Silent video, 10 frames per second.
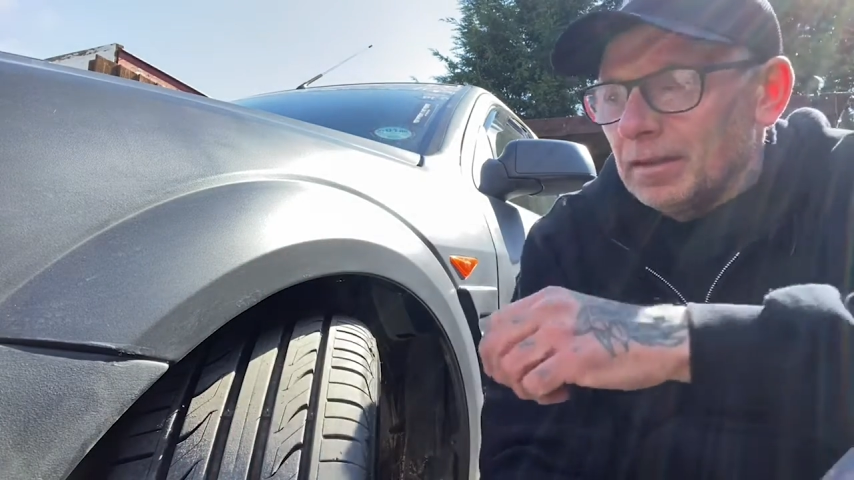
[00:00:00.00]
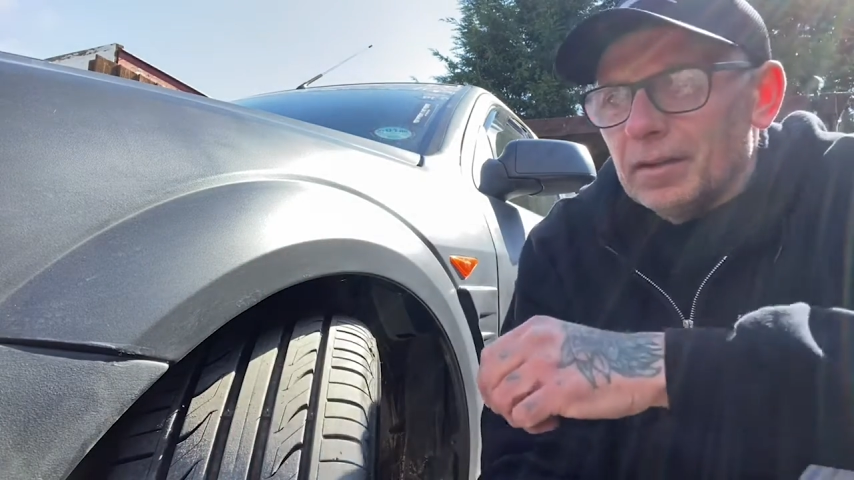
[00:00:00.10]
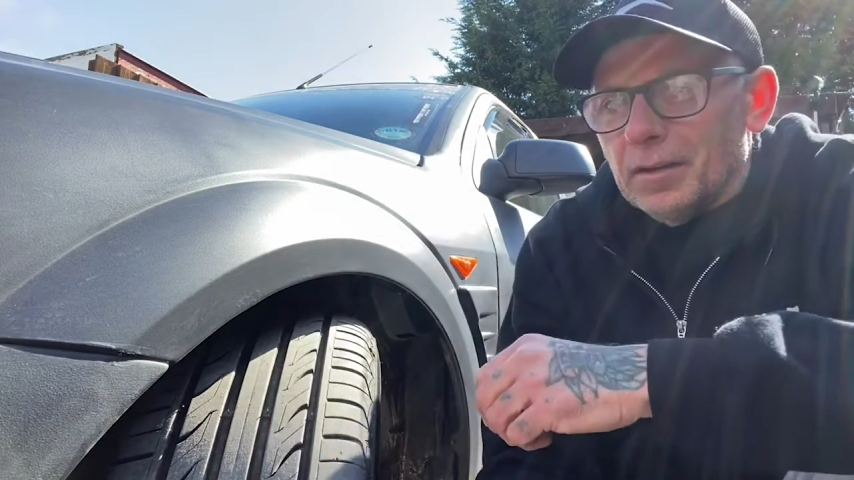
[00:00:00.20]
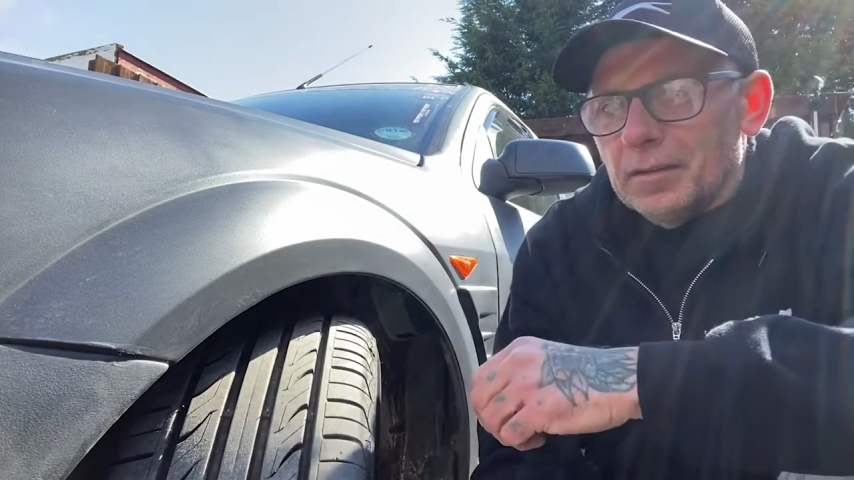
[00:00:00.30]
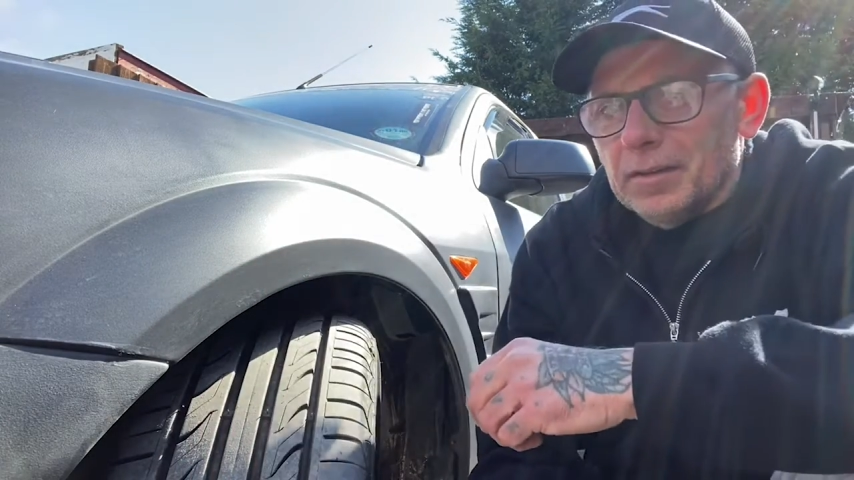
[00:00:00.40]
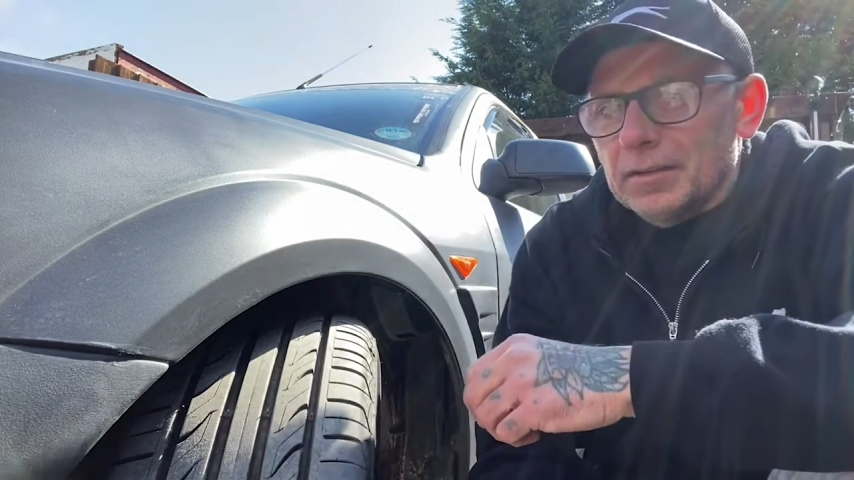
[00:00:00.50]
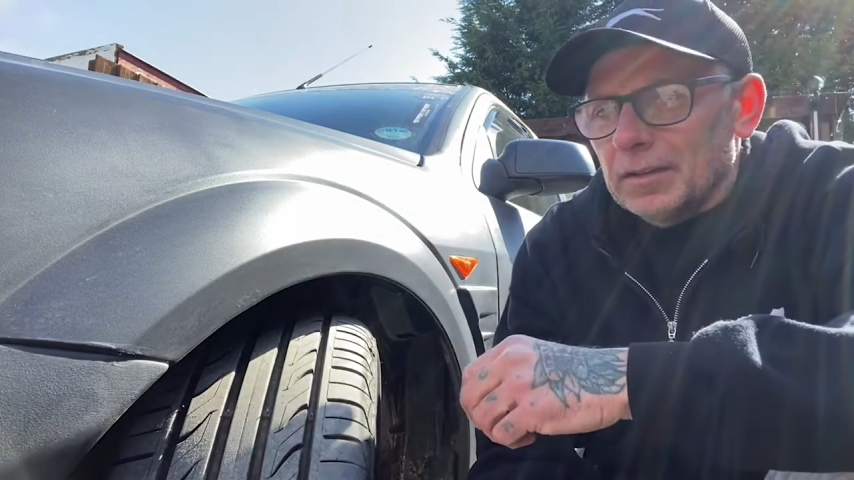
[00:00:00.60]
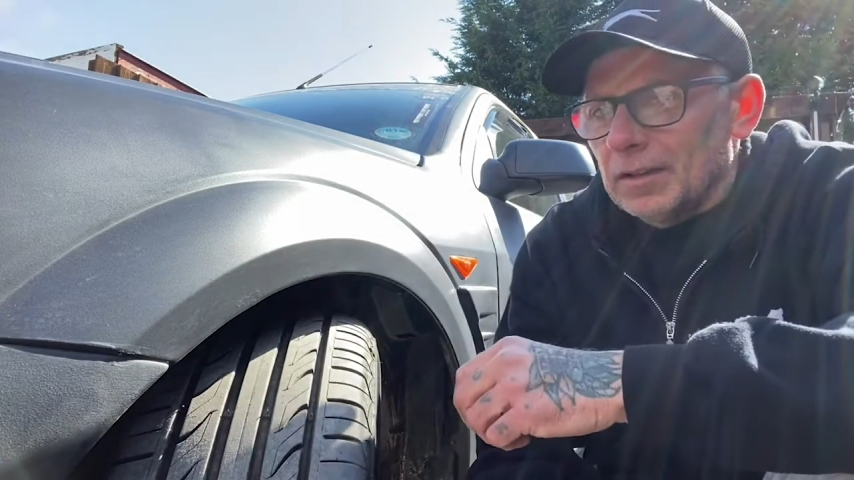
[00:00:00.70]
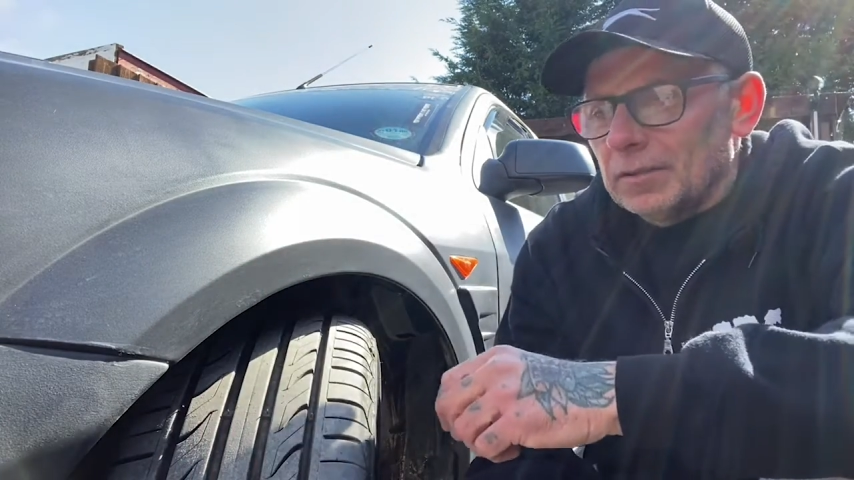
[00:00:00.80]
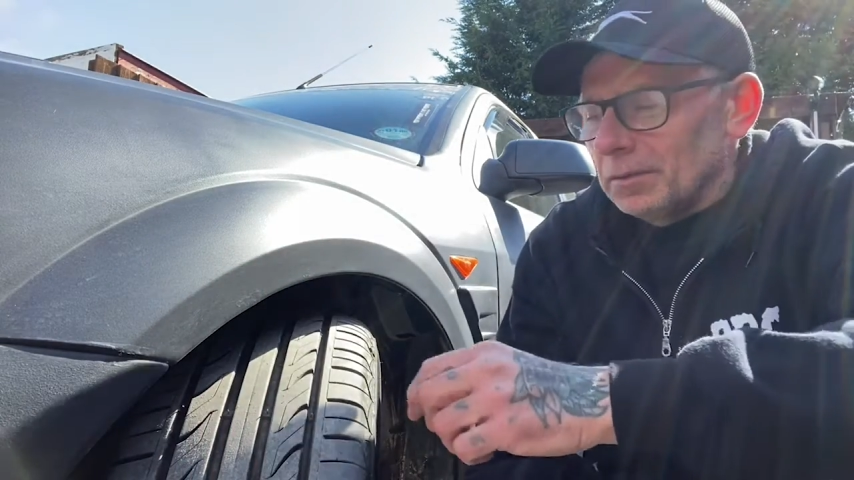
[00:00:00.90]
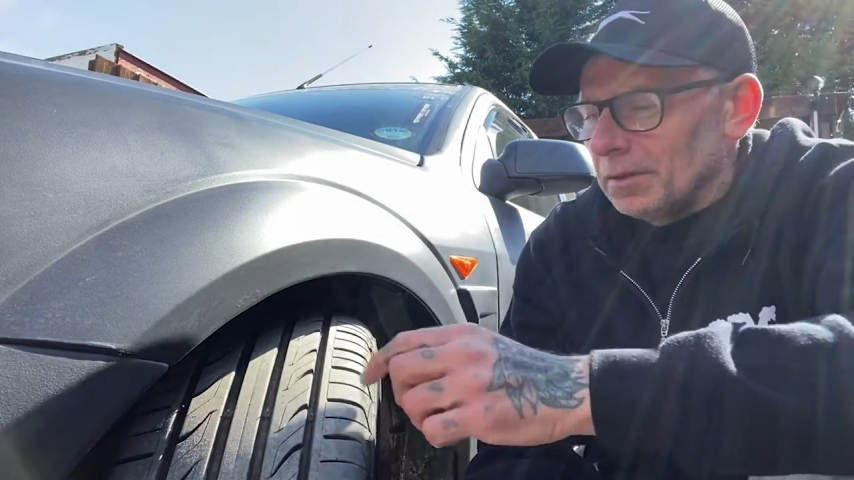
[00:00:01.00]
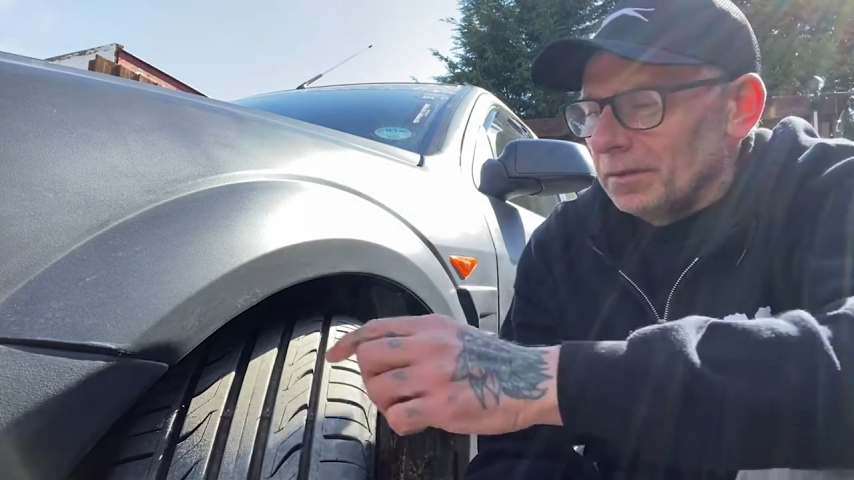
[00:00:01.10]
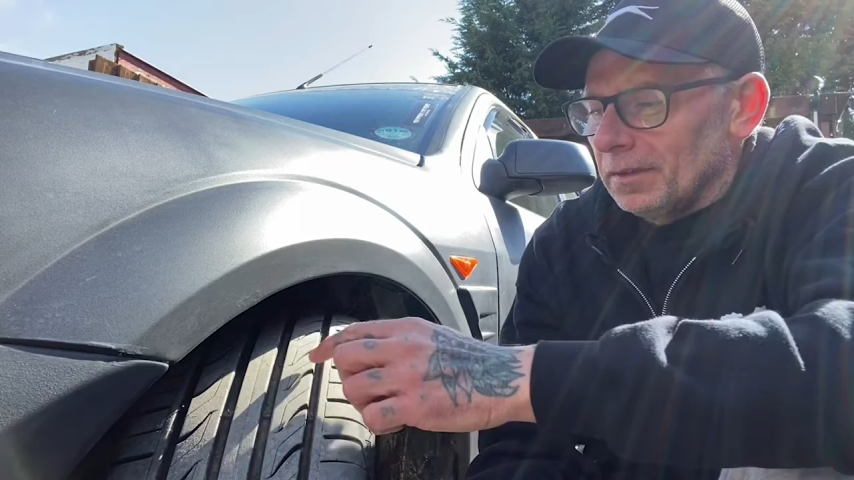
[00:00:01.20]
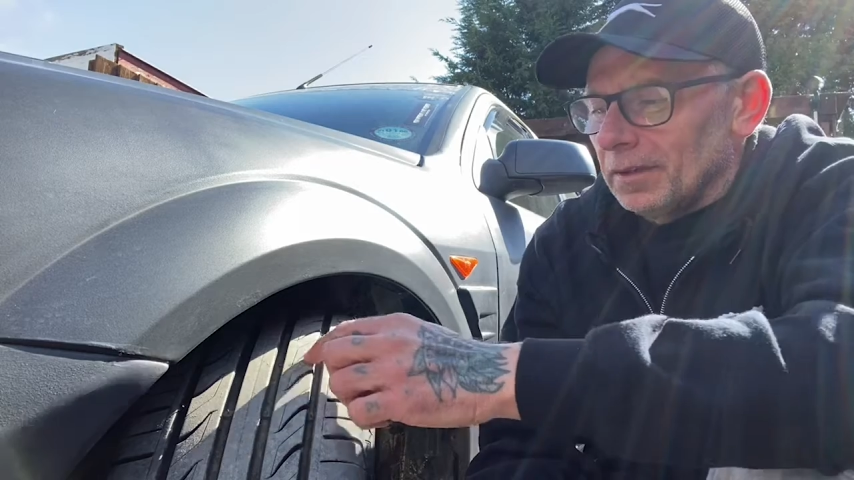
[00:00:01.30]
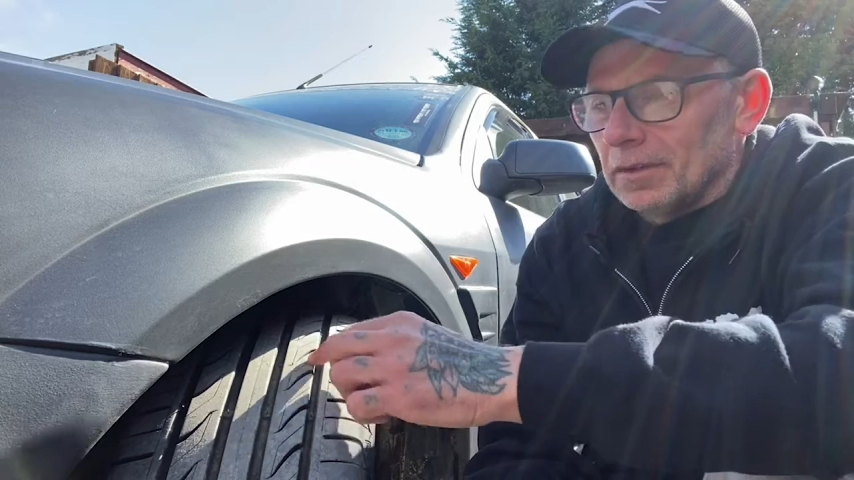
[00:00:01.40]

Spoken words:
or in this case we can see